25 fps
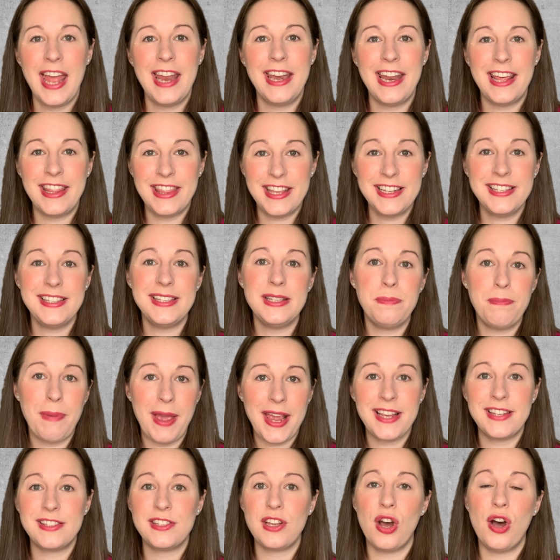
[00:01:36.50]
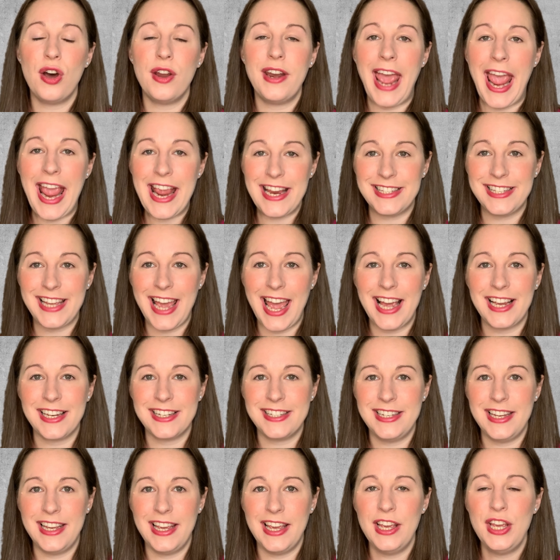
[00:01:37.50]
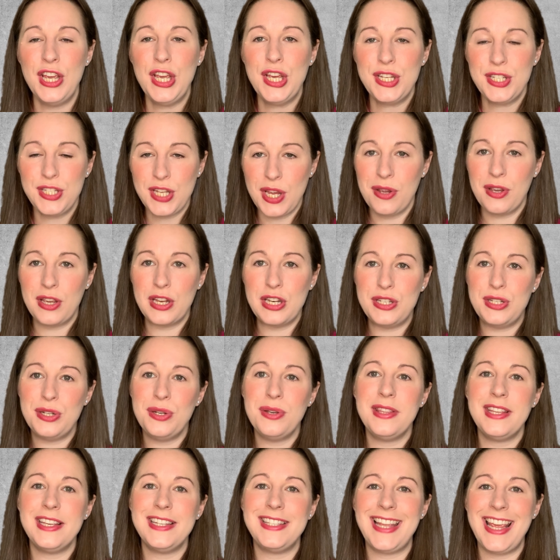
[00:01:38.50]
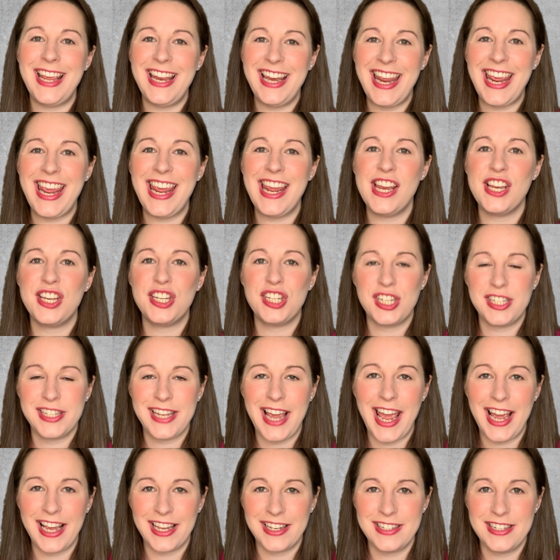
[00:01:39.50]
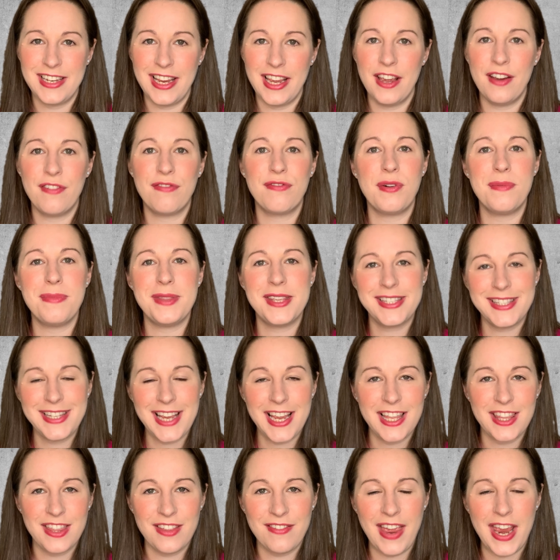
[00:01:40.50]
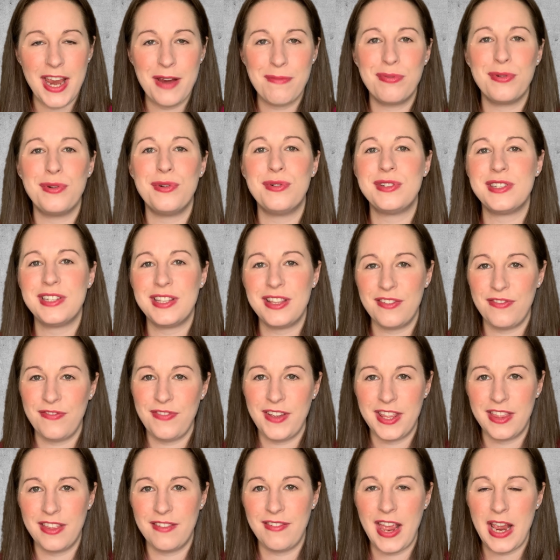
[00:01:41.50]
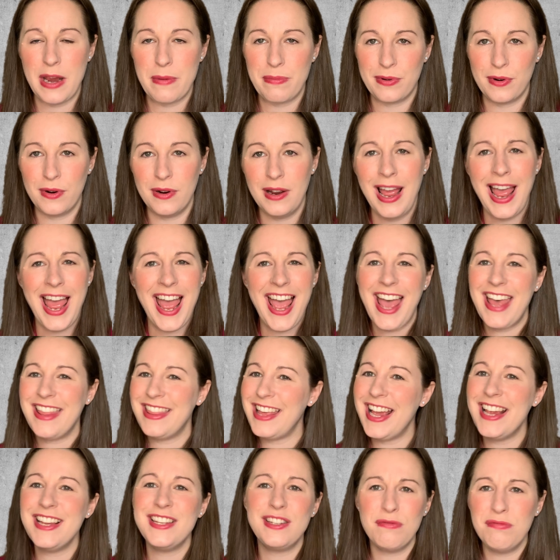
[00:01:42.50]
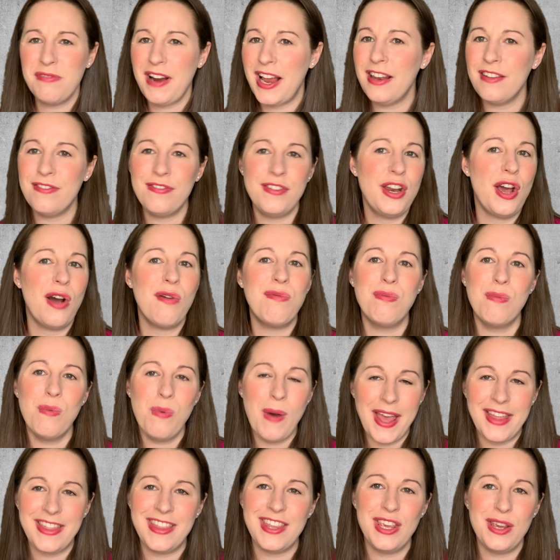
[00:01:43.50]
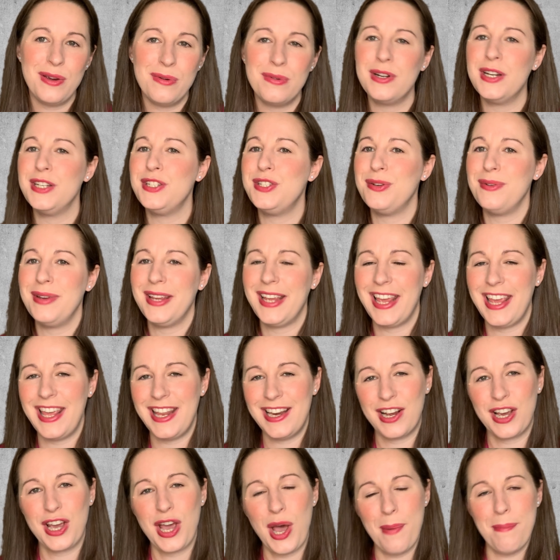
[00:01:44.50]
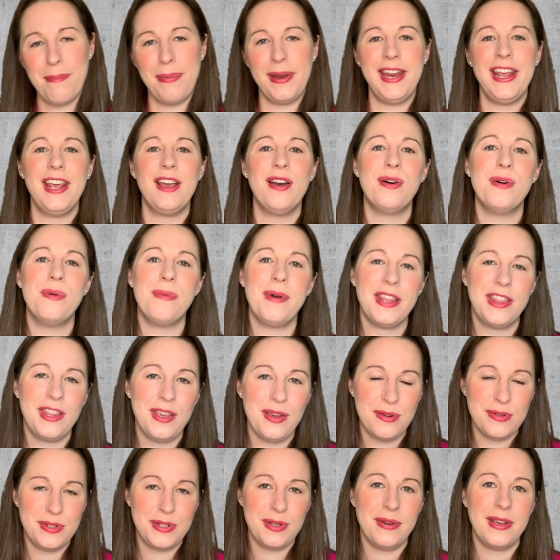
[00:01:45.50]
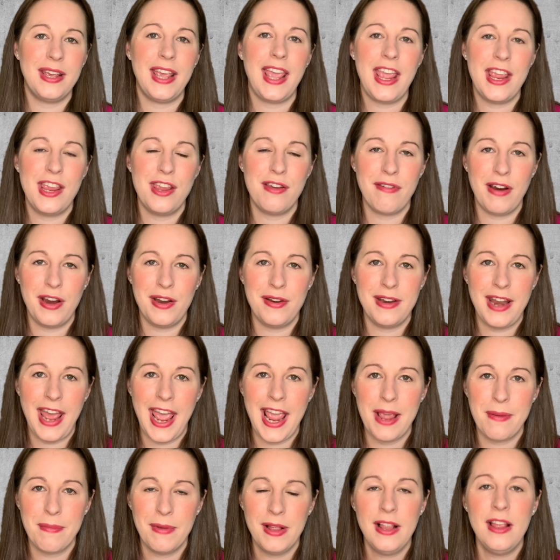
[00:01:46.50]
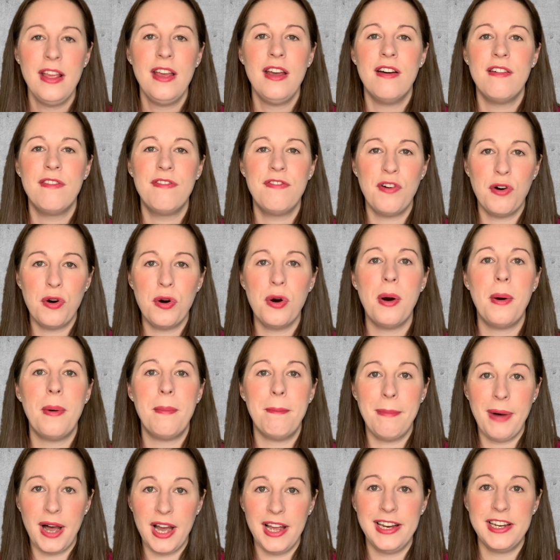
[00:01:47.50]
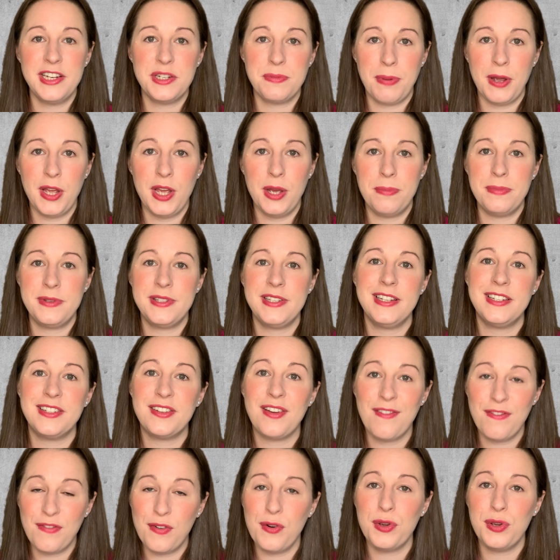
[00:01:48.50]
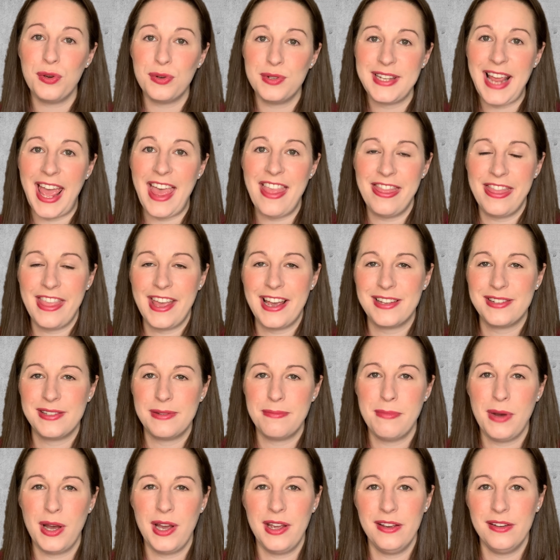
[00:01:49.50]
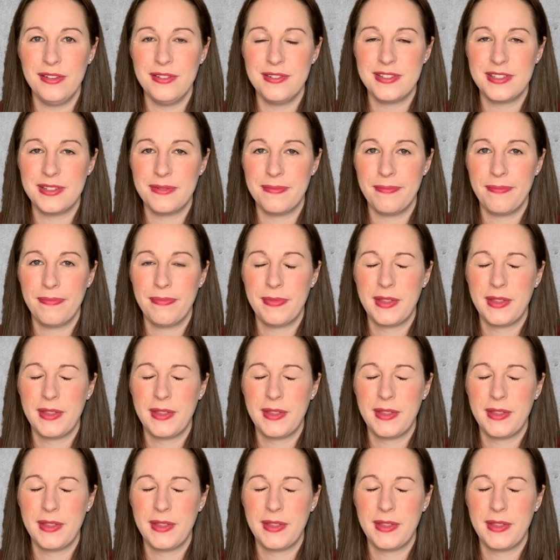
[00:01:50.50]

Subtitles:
Now, this is based on a tax year, so you can do this in each tax year from the 6th of April to the 5th of April, and that is irrelevant of whether you are doing it in a company or whether you're doing it in your own name for mileage purposes for your 10,000 miles.